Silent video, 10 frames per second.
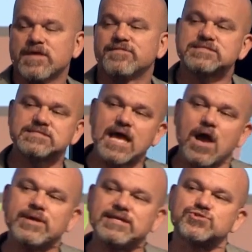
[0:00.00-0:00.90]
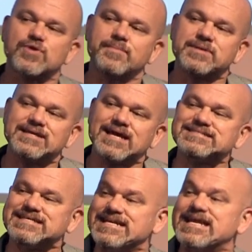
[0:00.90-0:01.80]
This is how he described it in
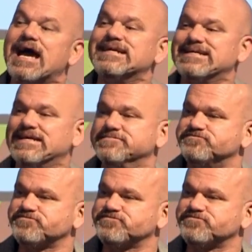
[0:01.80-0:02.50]
1990.